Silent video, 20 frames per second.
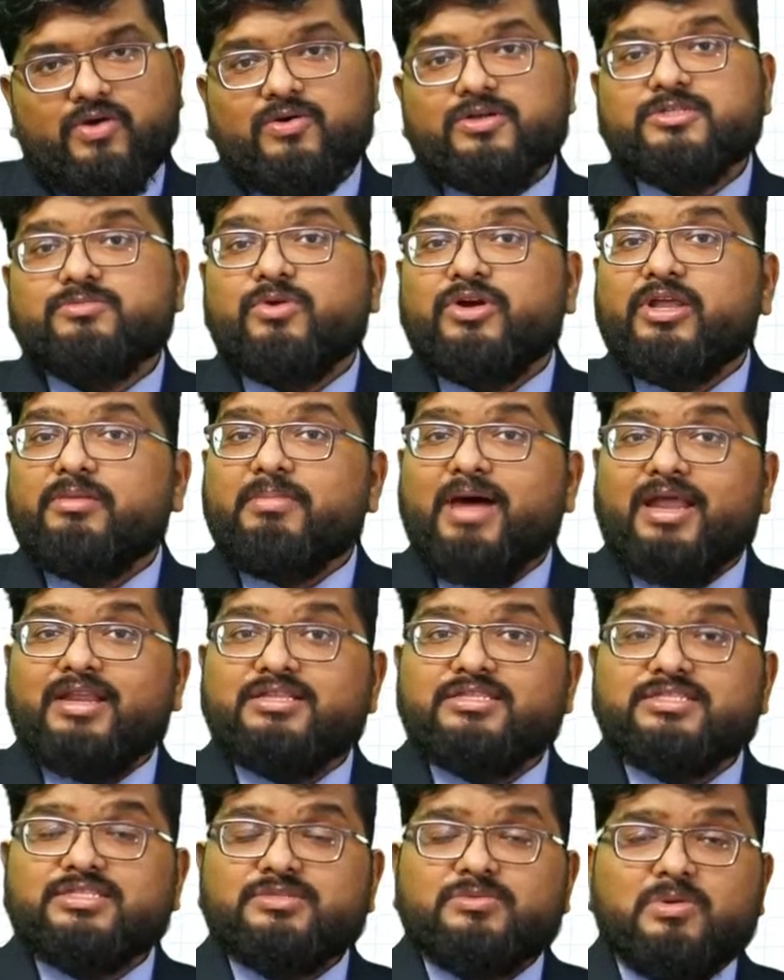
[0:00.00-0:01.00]
osmotic
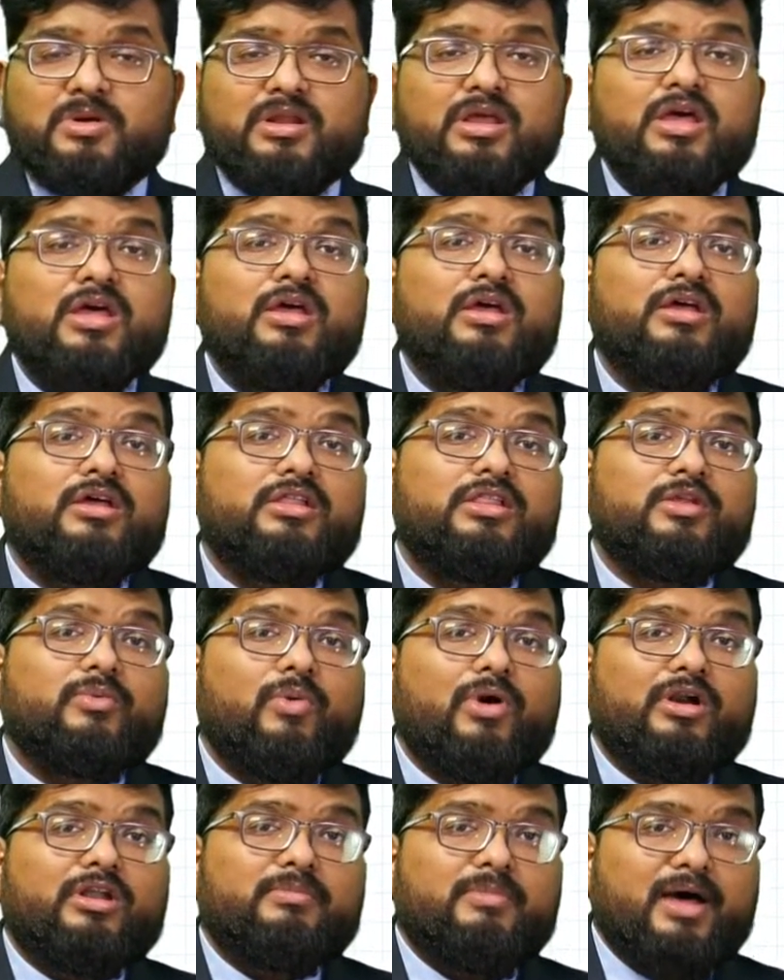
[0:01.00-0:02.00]
balance is what? The
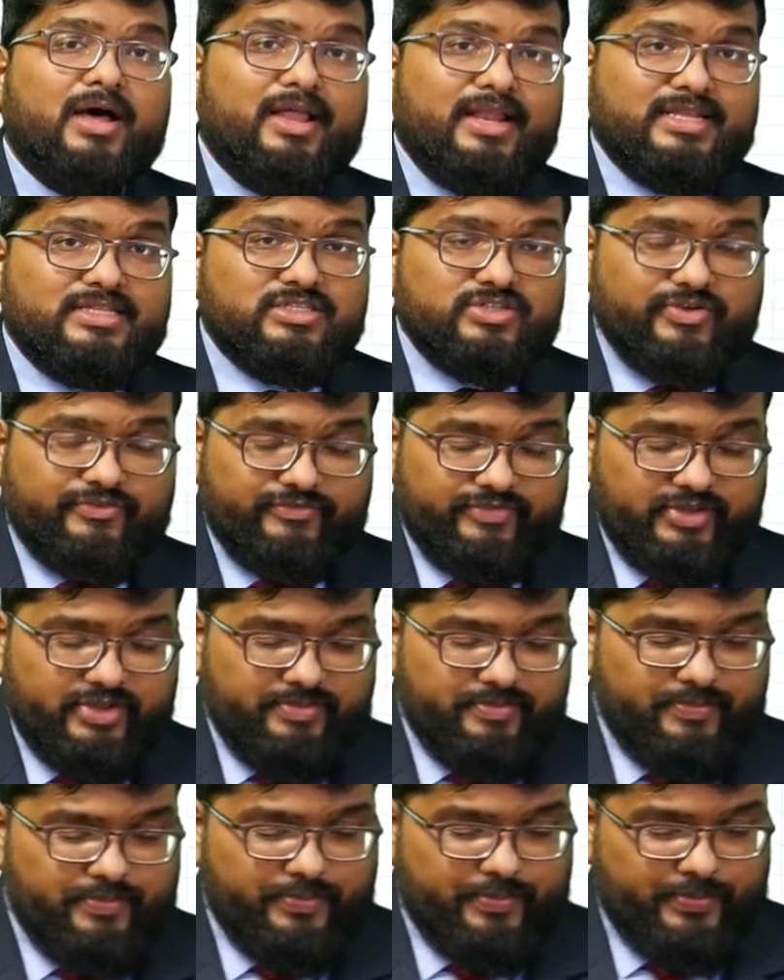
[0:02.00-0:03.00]
water balance of
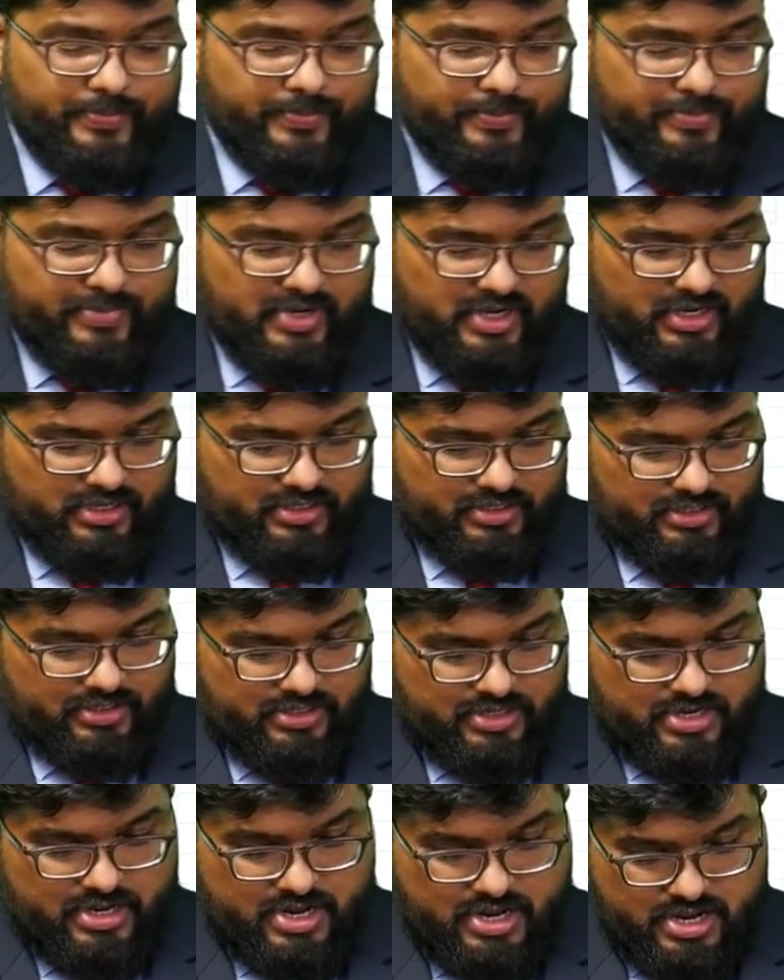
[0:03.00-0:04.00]
the blood.
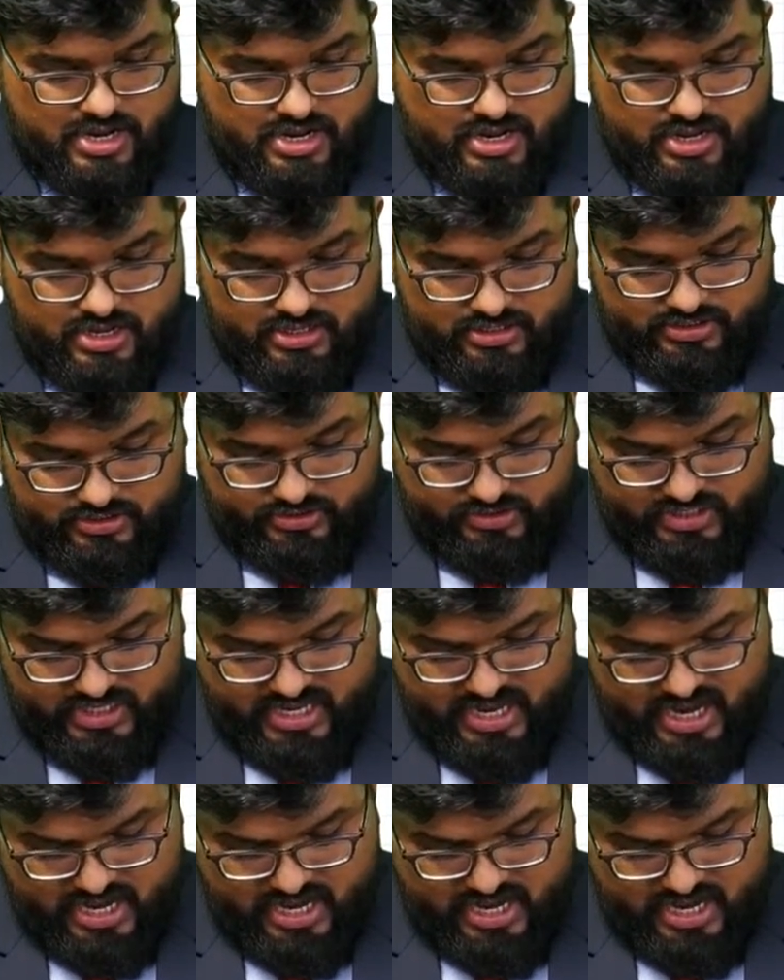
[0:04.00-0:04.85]
So the